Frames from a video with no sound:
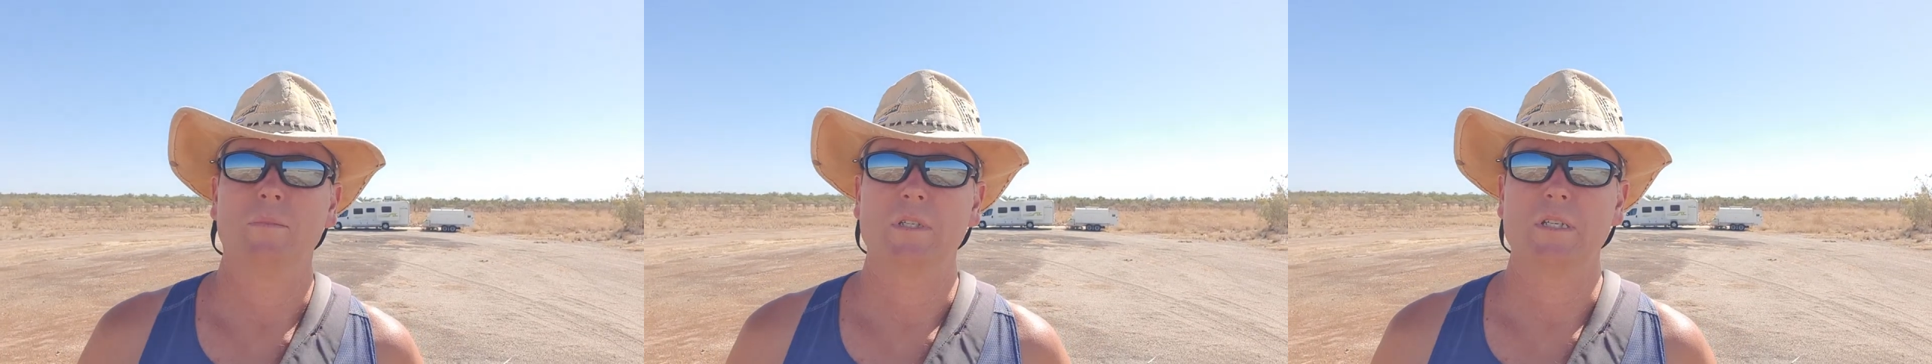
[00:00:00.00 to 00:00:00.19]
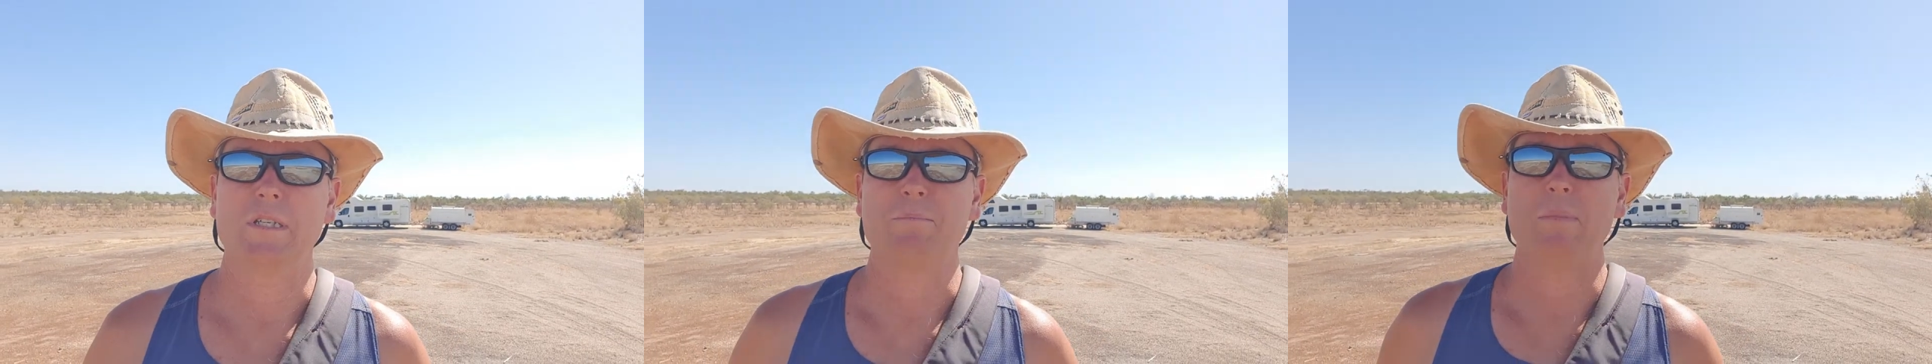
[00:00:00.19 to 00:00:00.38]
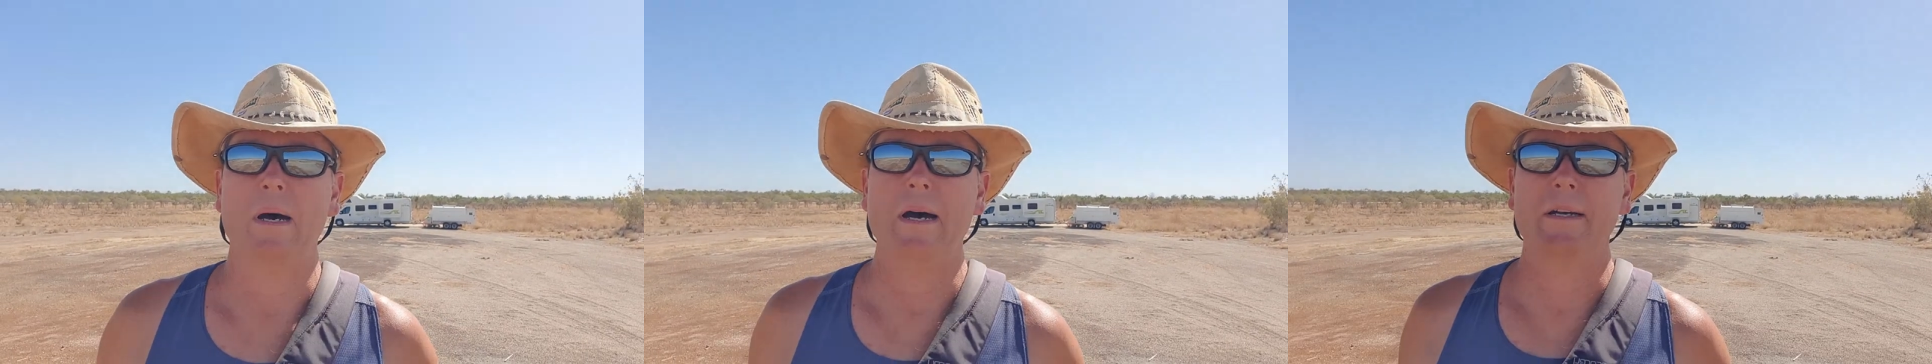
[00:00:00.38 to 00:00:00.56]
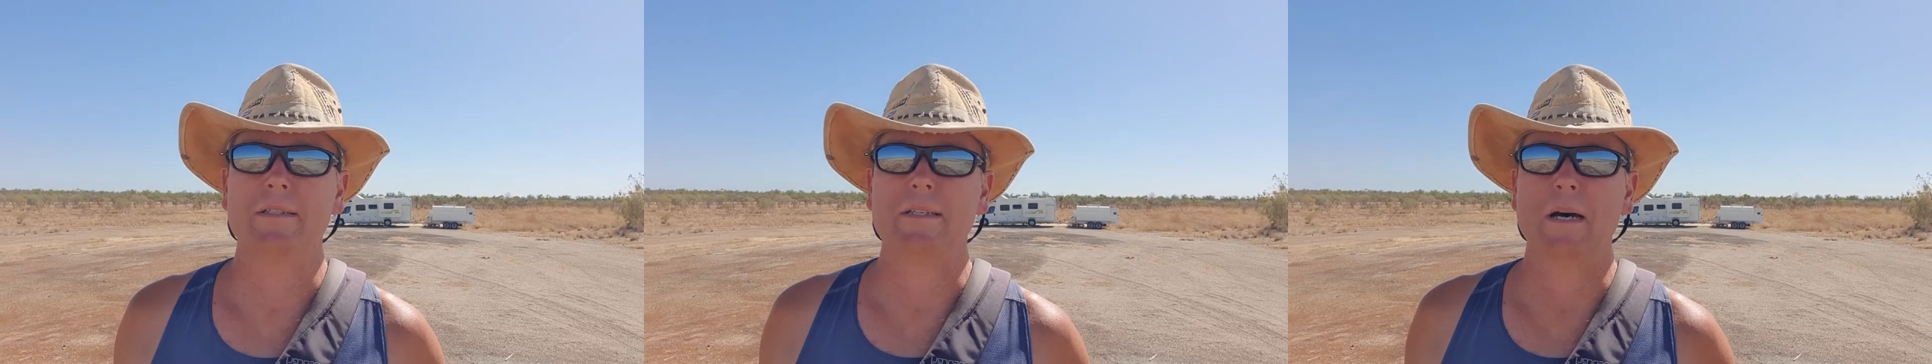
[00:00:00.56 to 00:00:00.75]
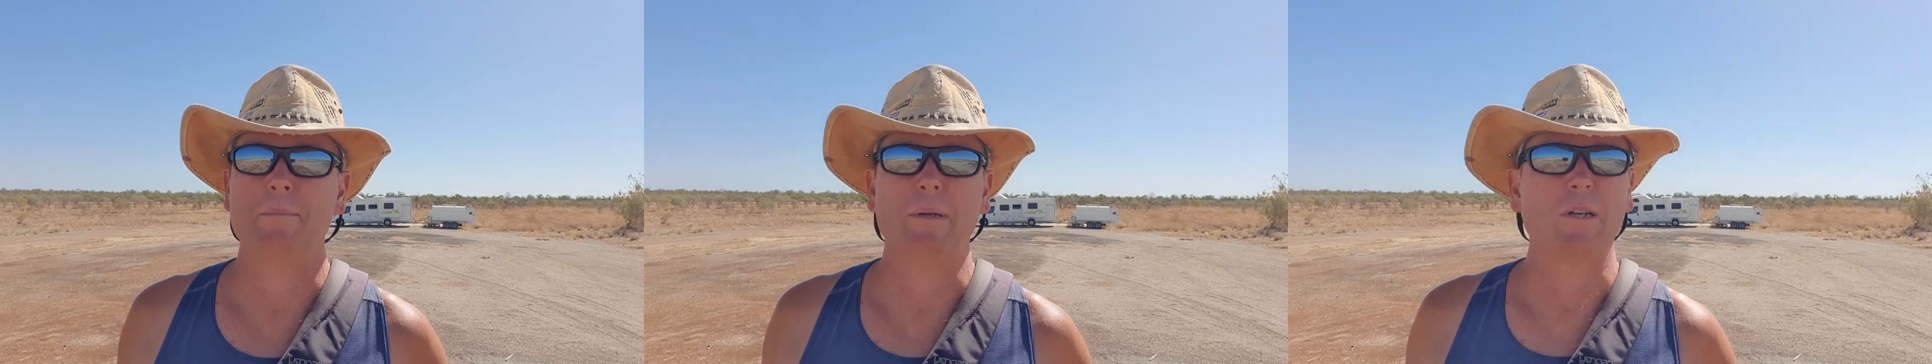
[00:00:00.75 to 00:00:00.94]
Just
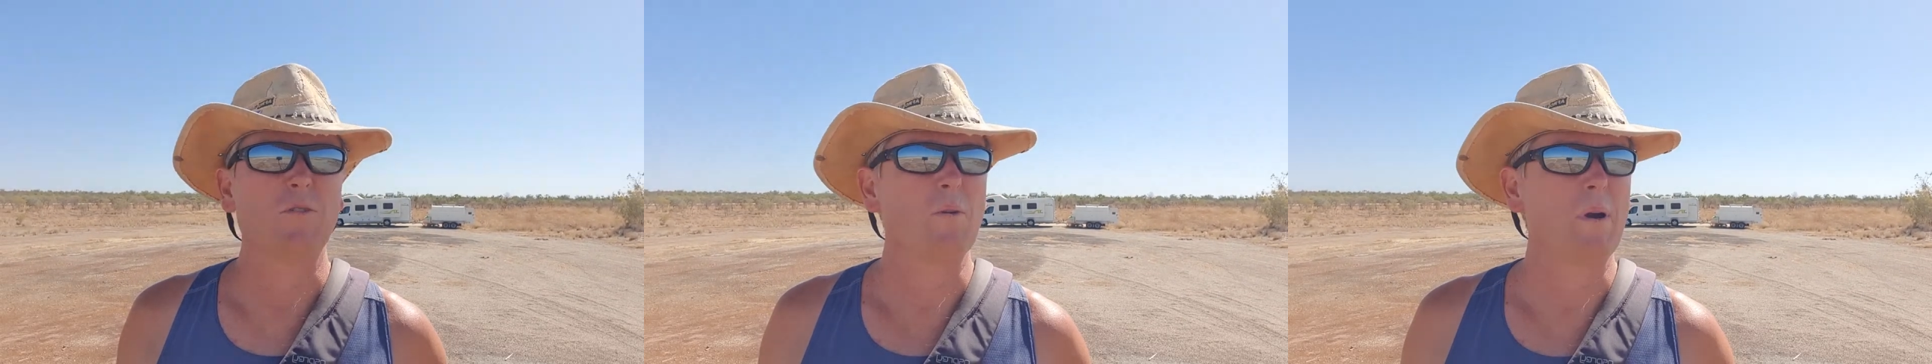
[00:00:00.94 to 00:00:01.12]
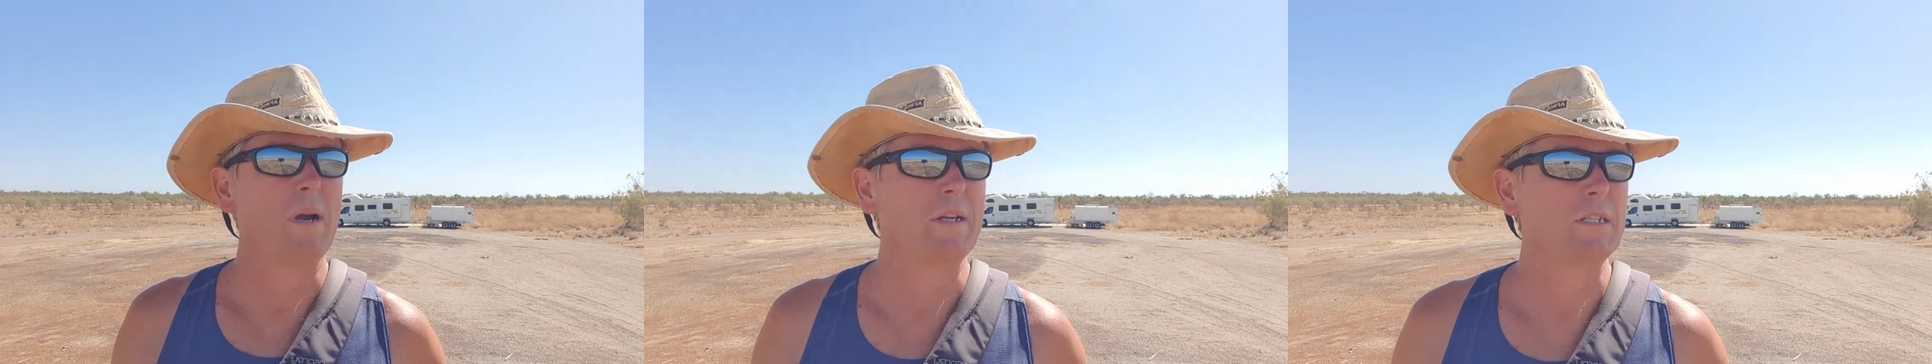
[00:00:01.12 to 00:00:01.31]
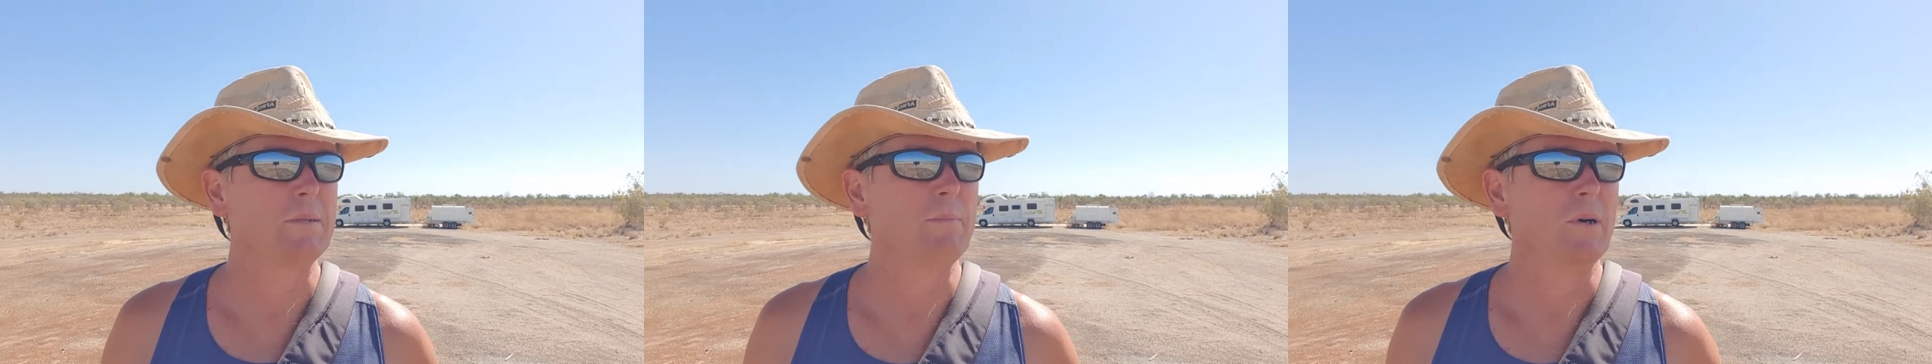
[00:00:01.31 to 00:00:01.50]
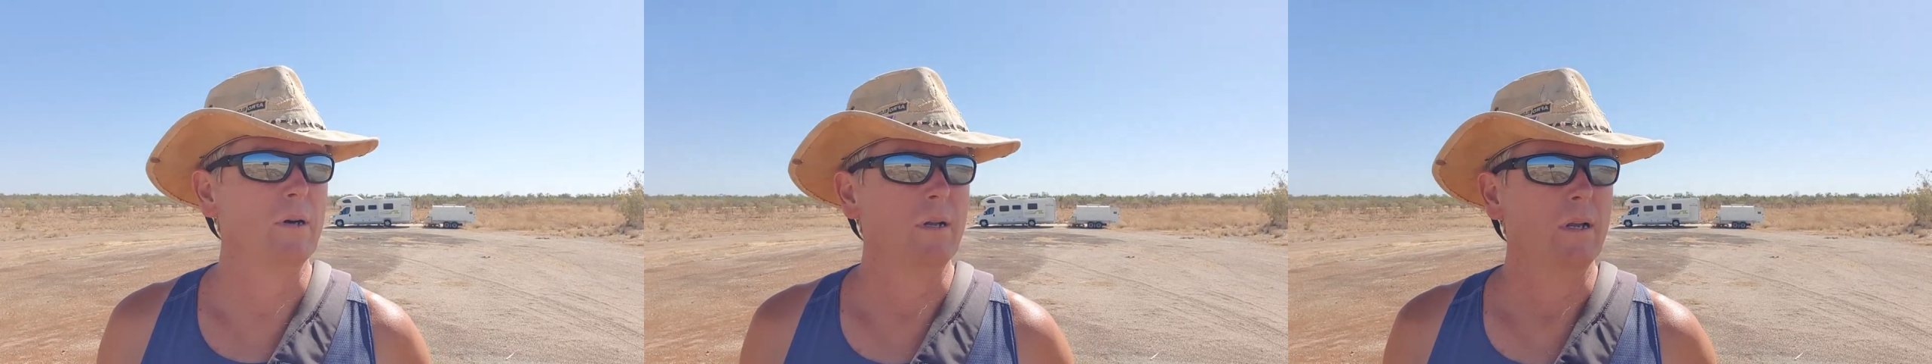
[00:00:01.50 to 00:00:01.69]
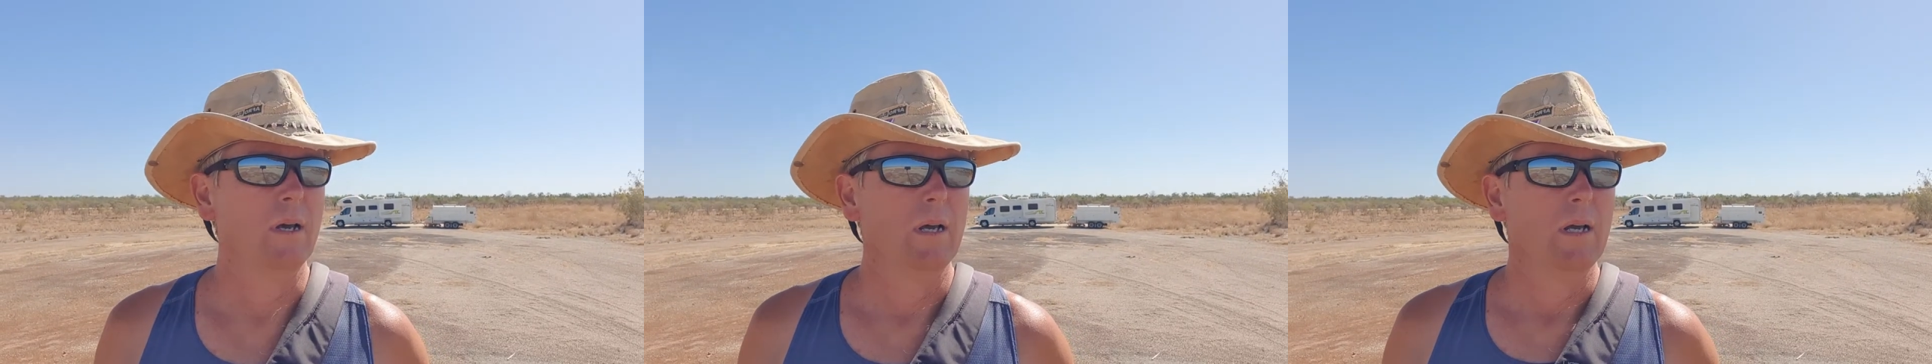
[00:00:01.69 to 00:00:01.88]
parked up at a grand
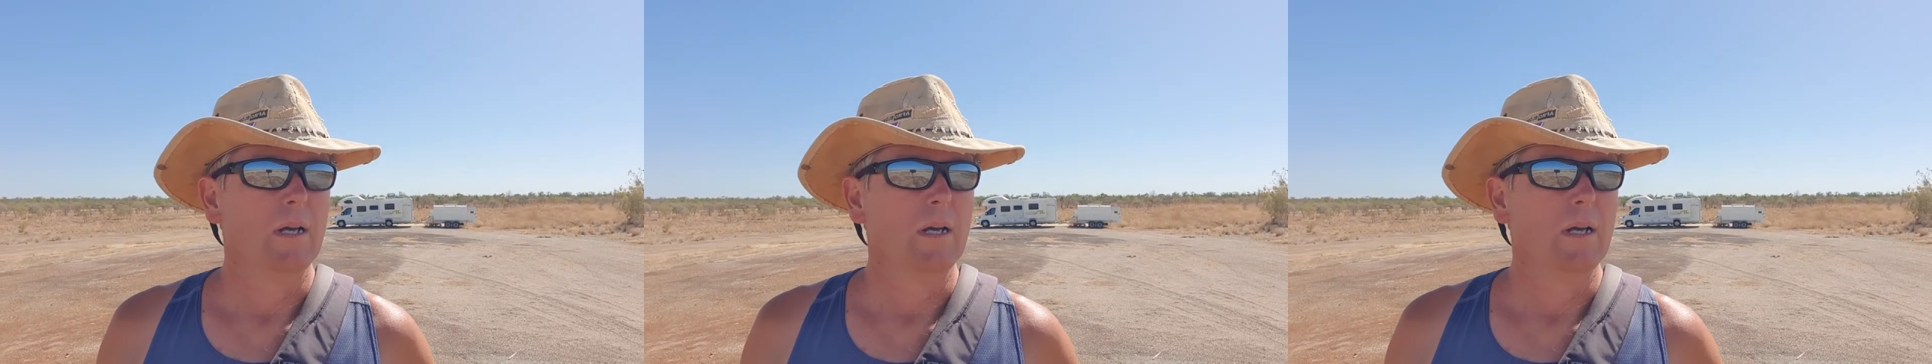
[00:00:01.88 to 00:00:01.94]
spot.